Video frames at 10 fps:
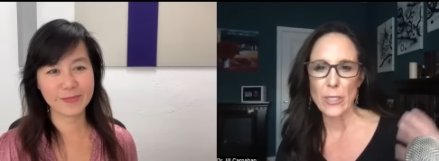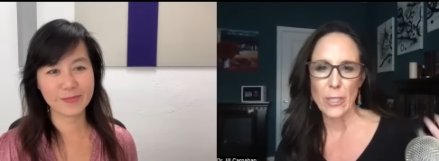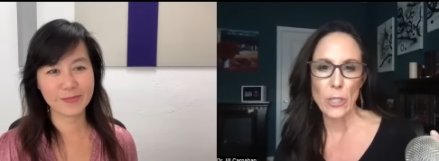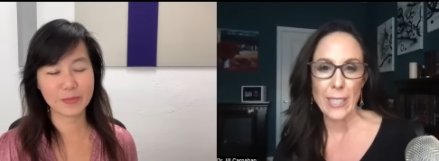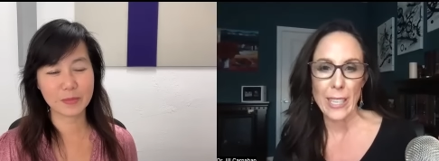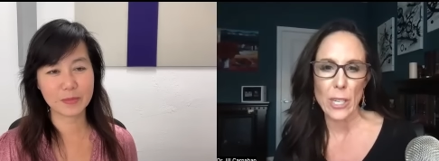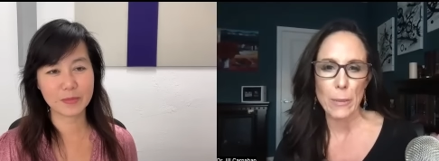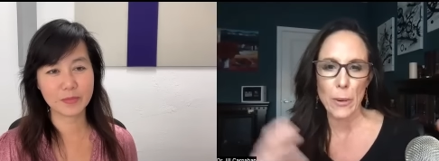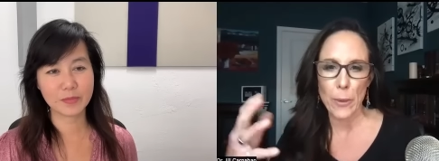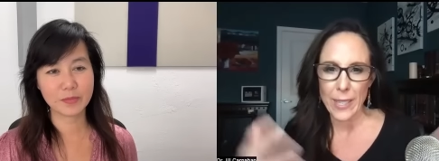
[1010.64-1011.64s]
Speaker 1: are such a
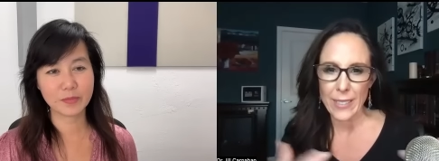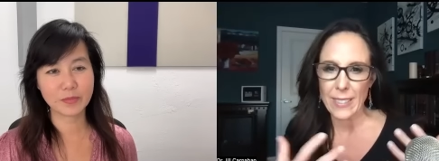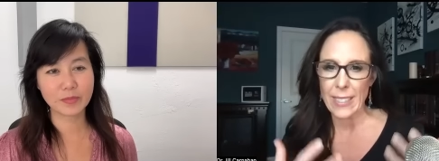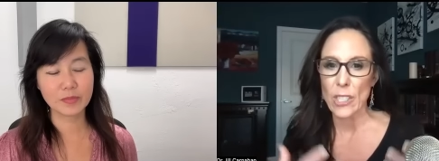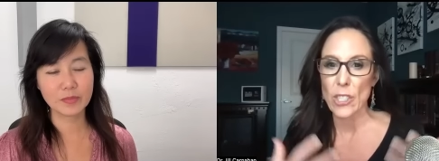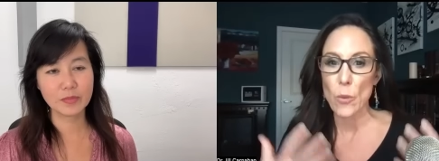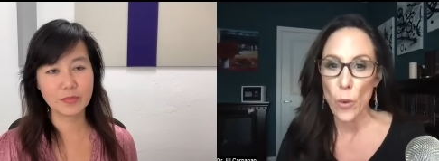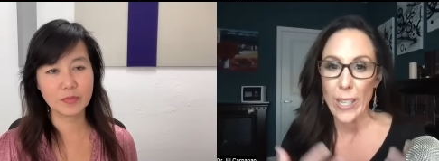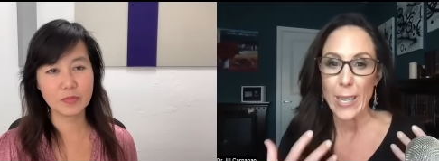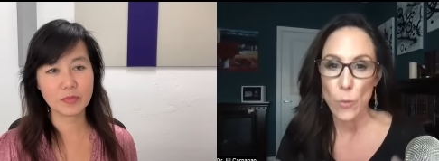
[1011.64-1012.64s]
sledgehammer, where this is actually
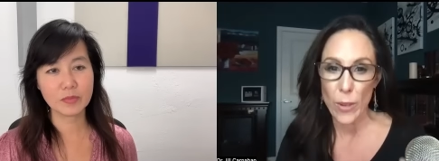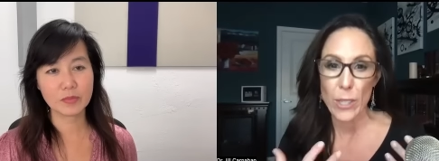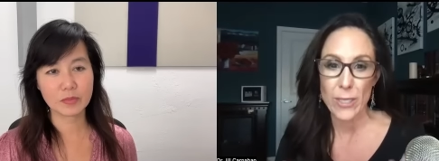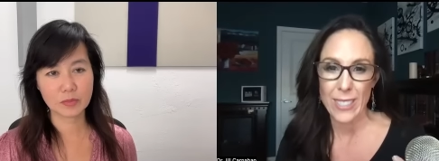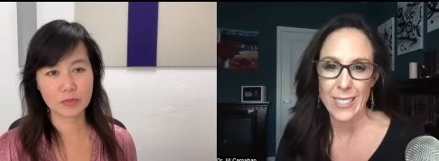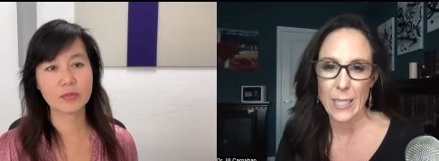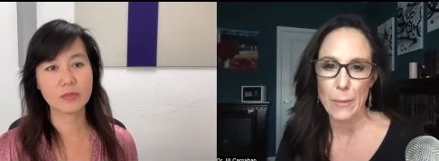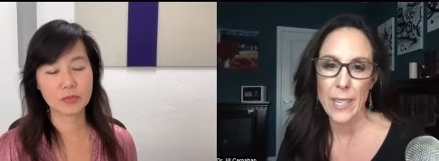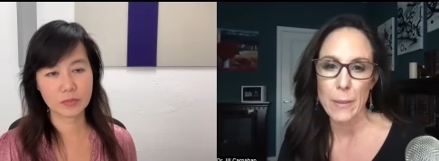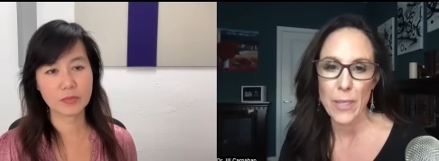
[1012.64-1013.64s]
working with your
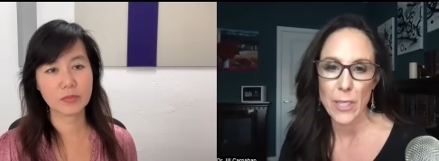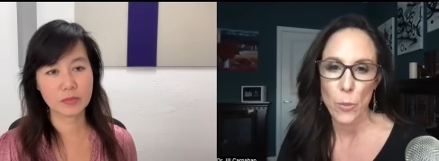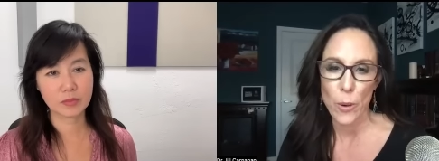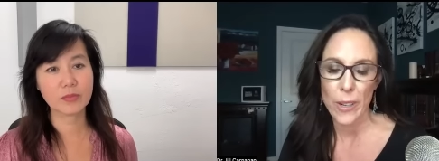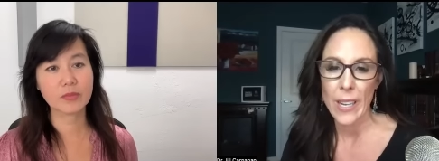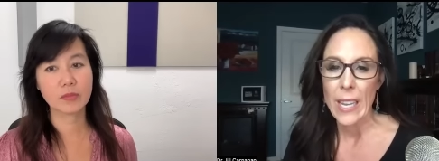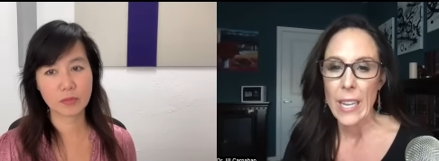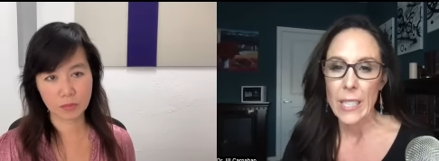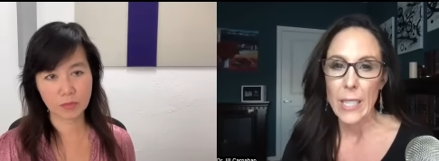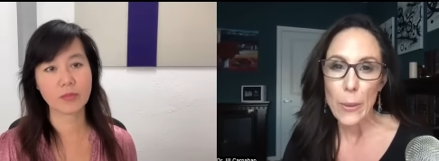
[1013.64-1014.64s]
system in a much more
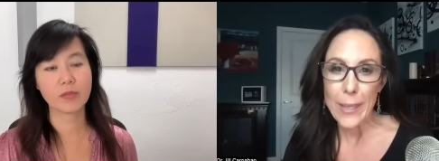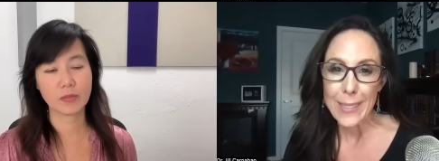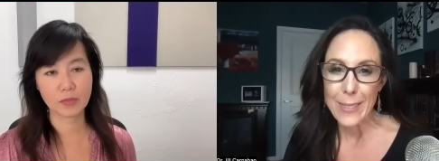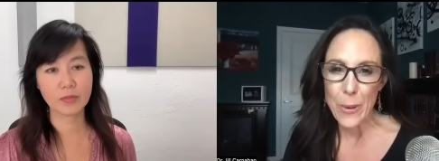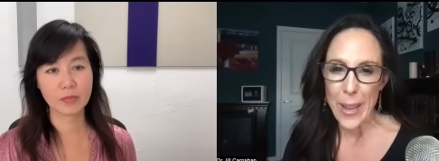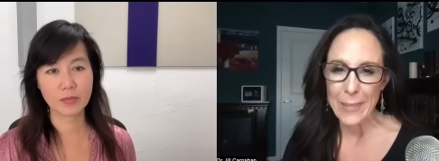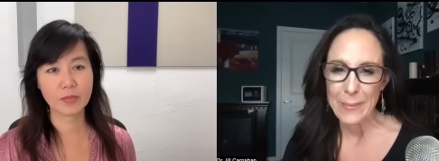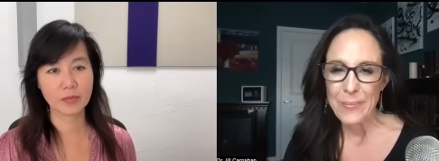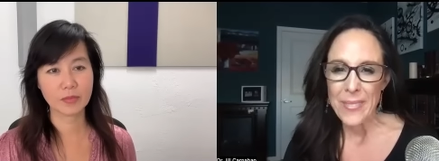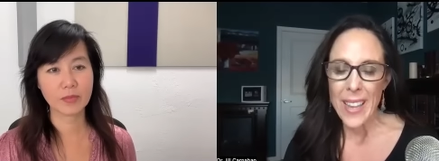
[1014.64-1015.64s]
cohesive
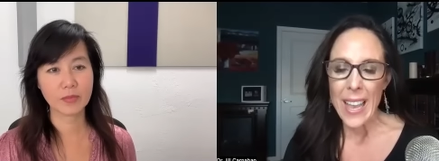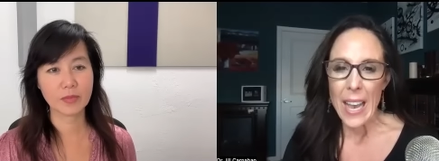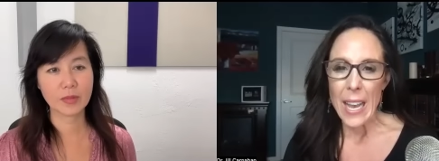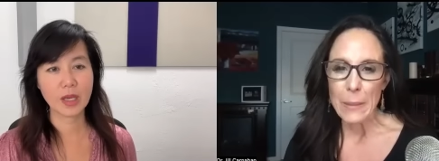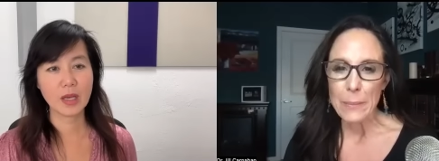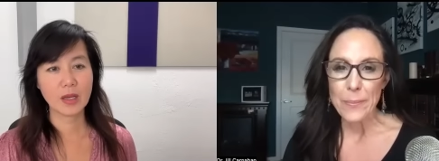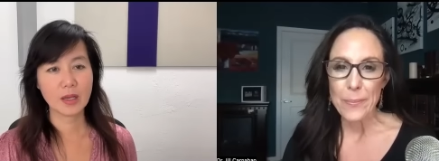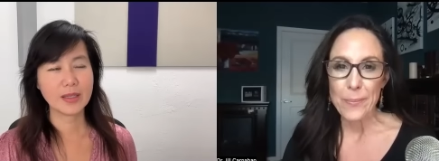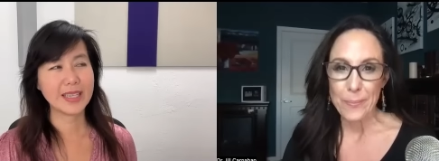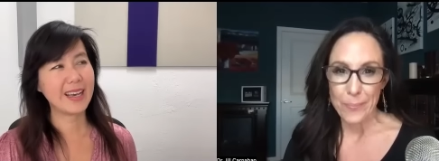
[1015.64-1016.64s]
way. Um,
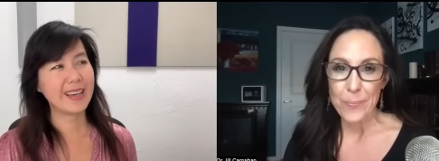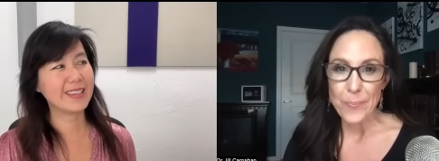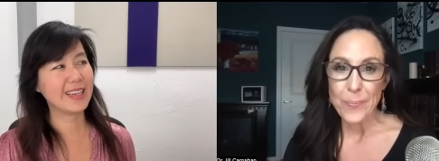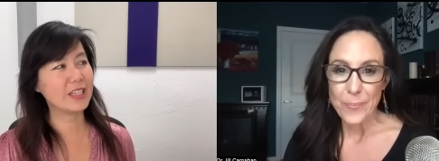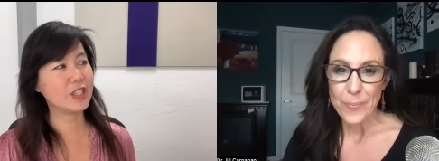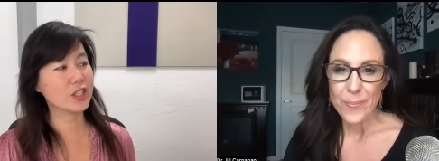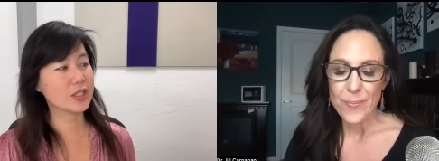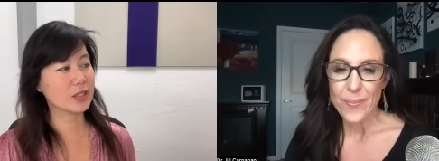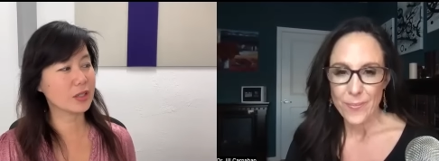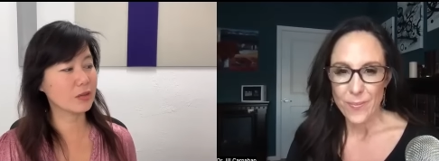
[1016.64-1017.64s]
Speaker 2: yeah. And, and just
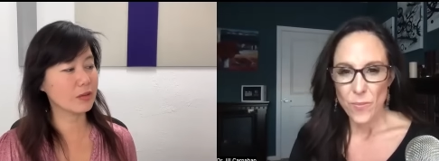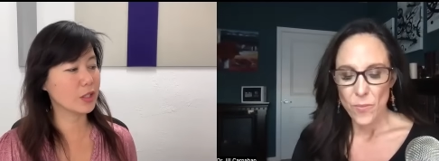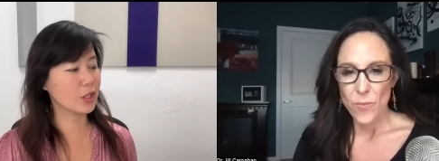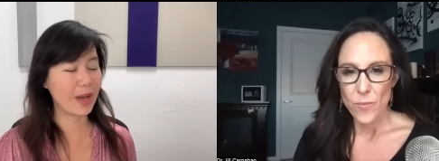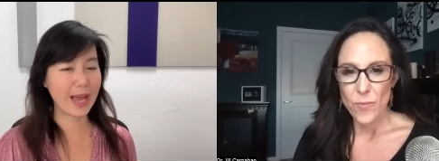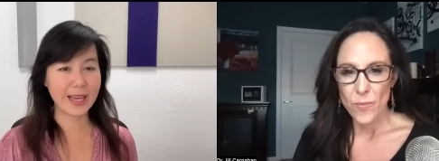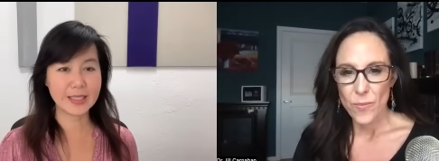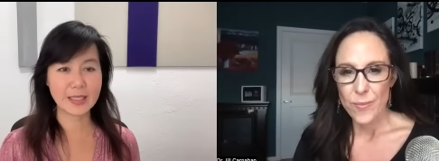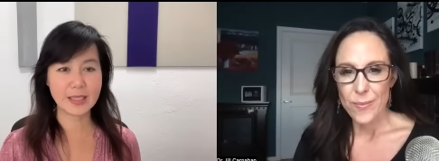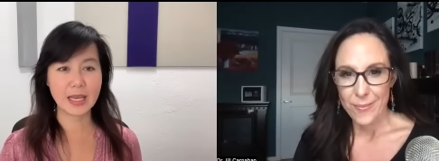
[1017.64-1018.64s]
to, you know, add
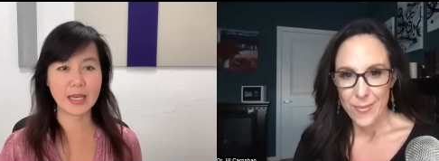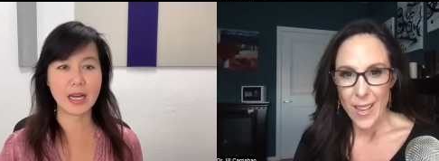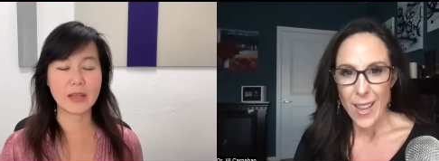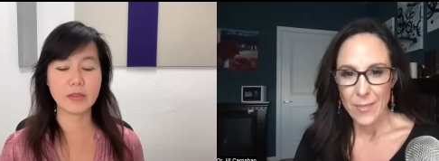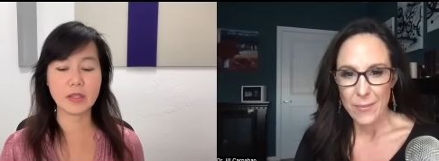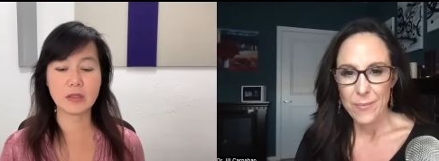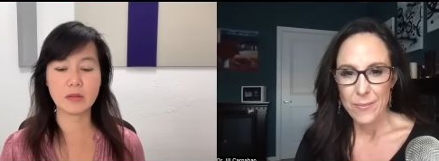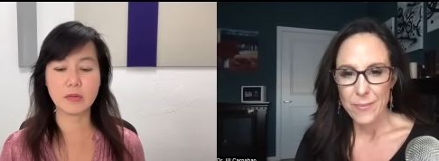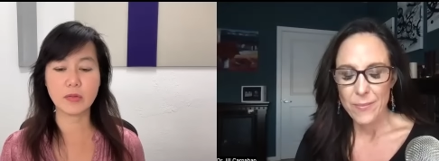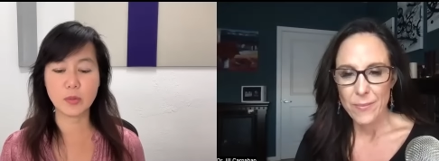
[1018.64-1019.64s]
to that, I think
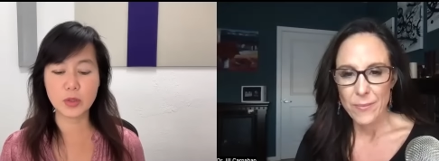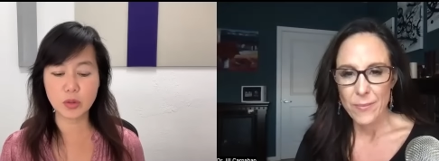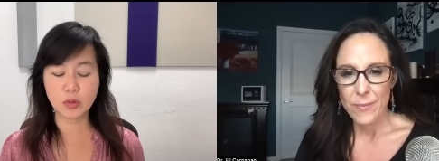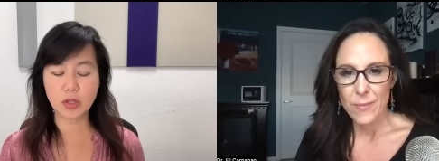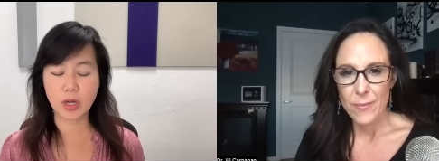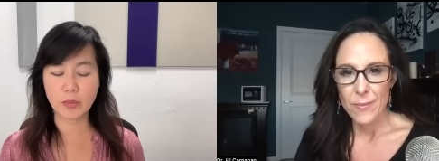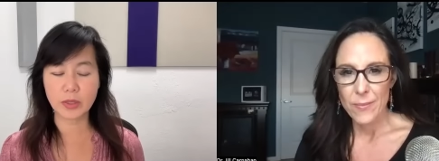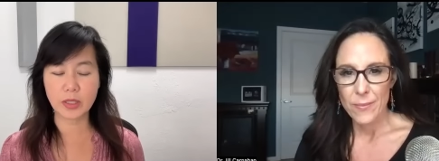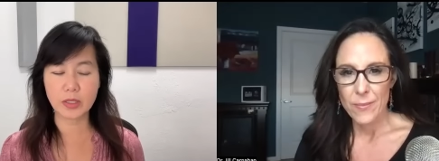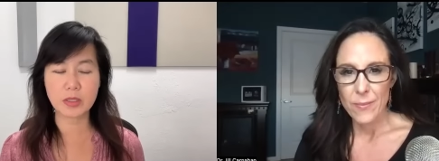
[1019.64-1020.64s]
pharmaceutical
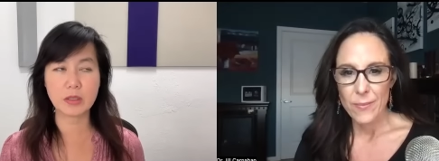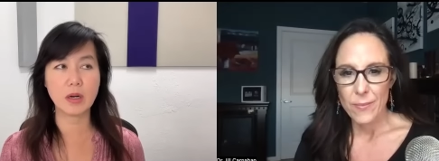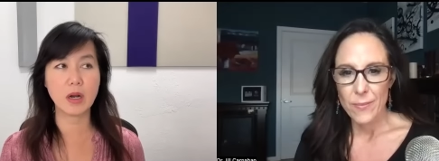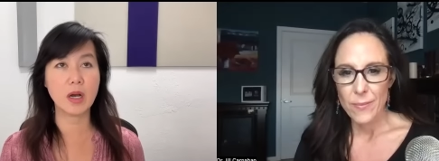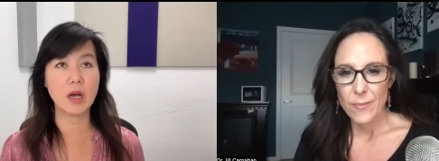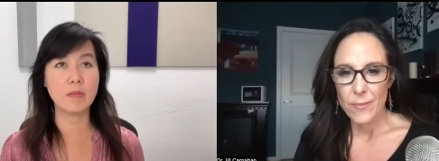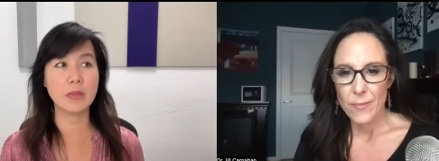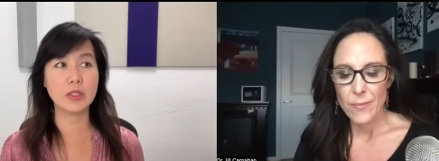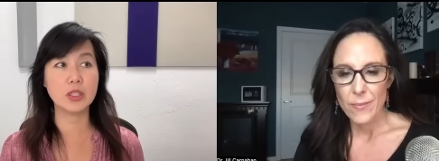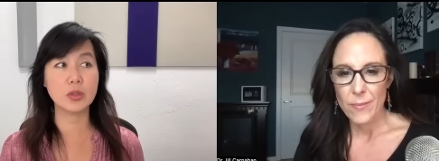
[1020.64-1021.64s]
companies um,
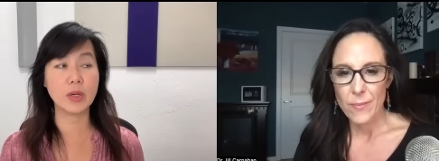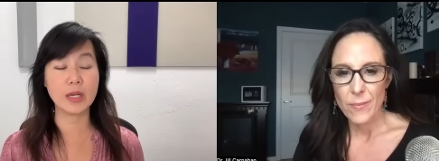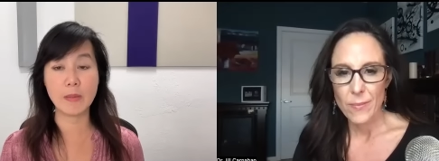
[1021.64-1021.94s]
do an